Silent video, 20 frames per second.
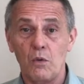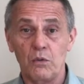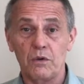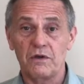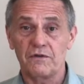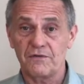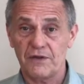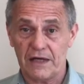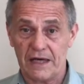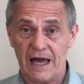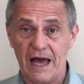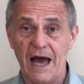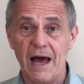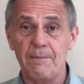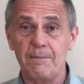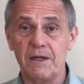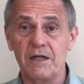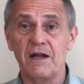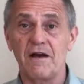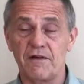Well, if the
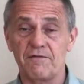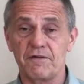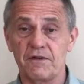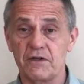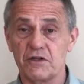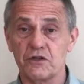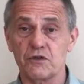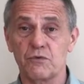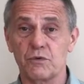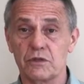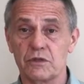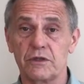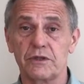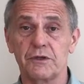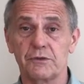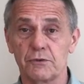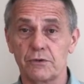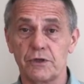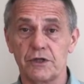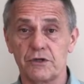common definition
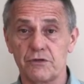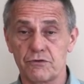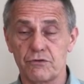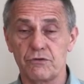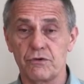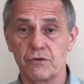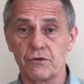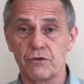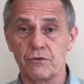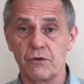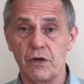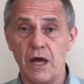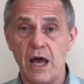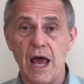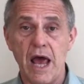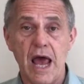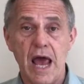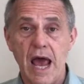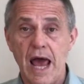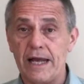was literally
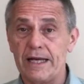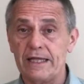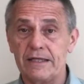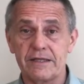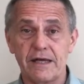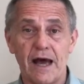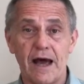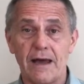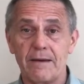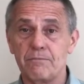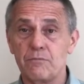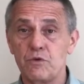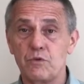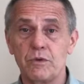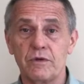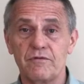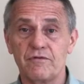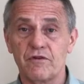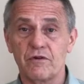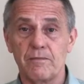true, anytime
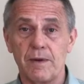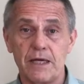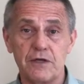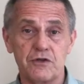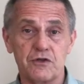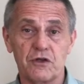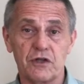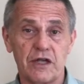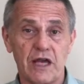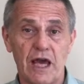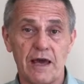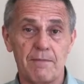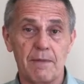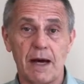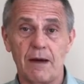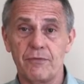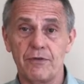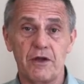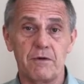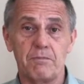new information
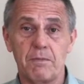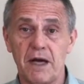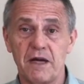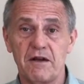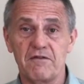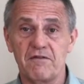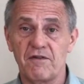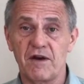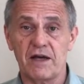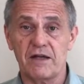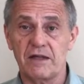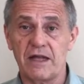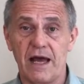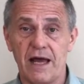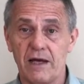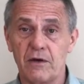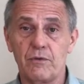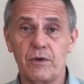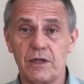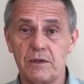came out that might
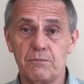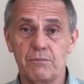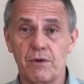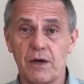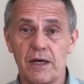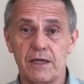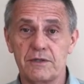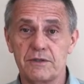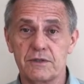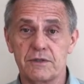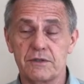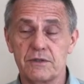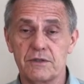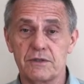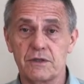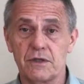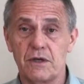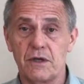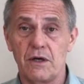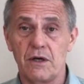affect equity
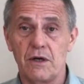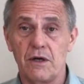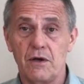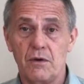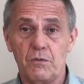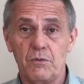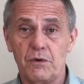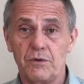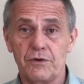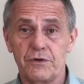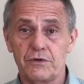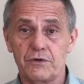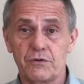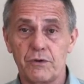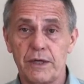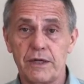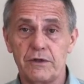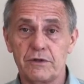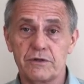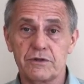prices, well, the
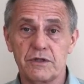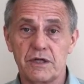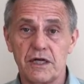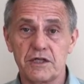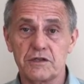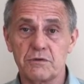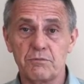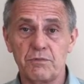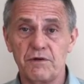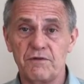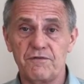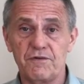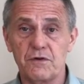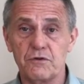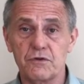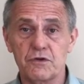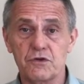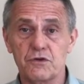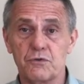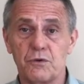traders in S&P
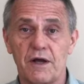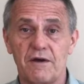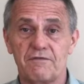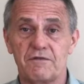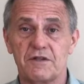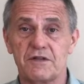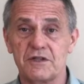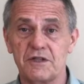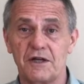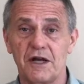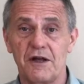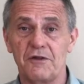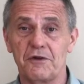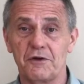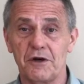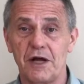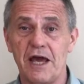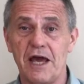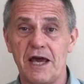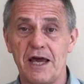futures would have to sit
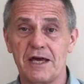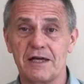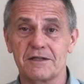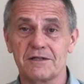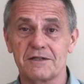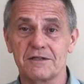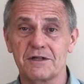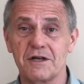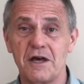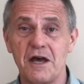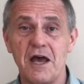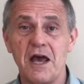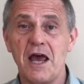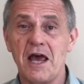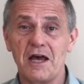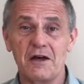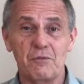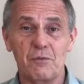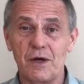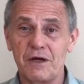on their hands
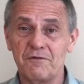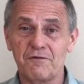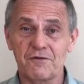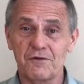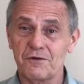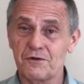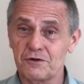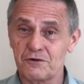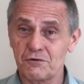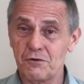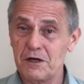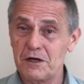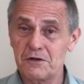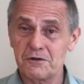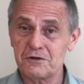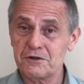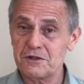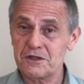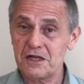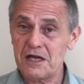and wait for the
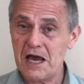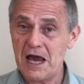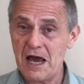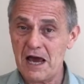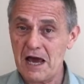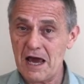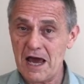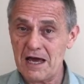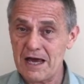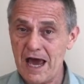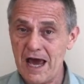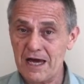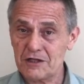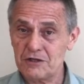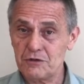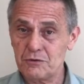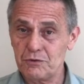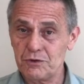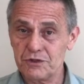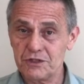traders in the
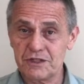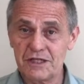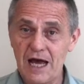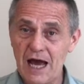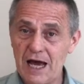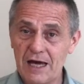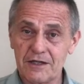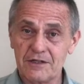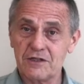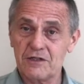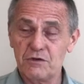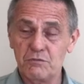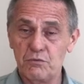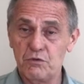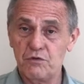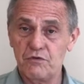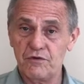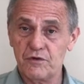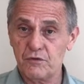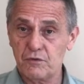actual stocks
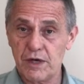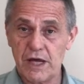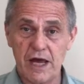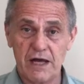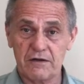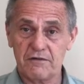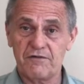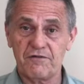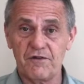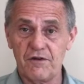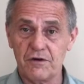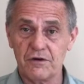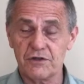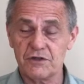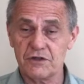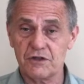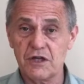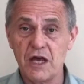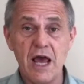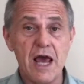to move and react
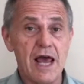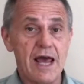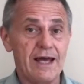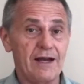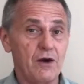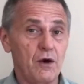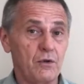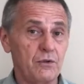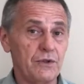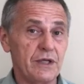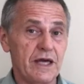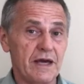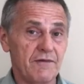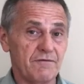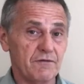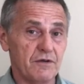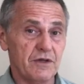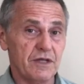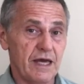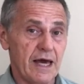first. And
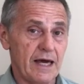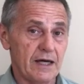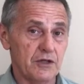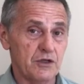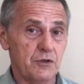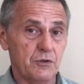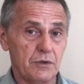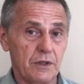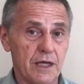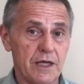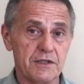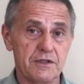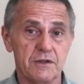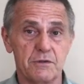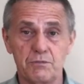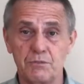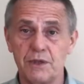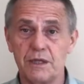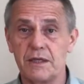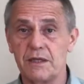only after the actual
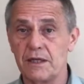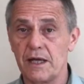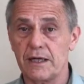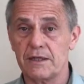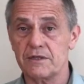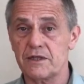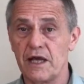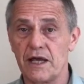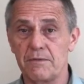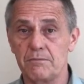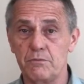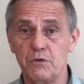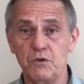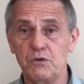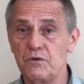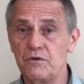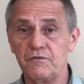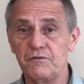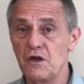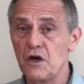S&P index had
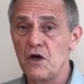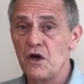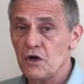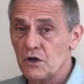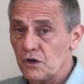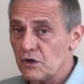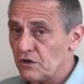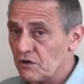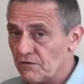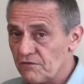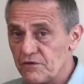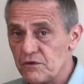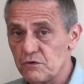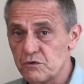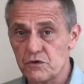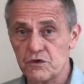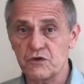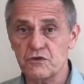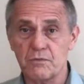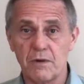moved could the
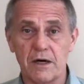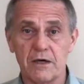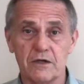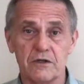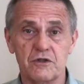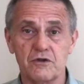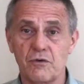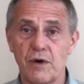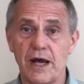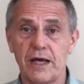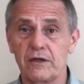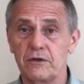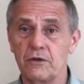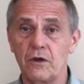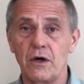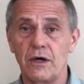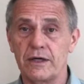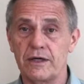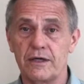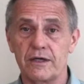futures market
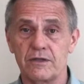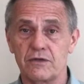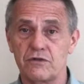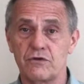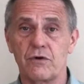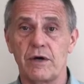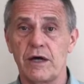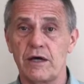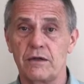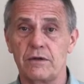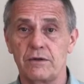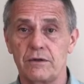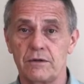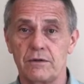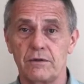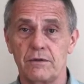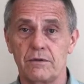drag along in its trail.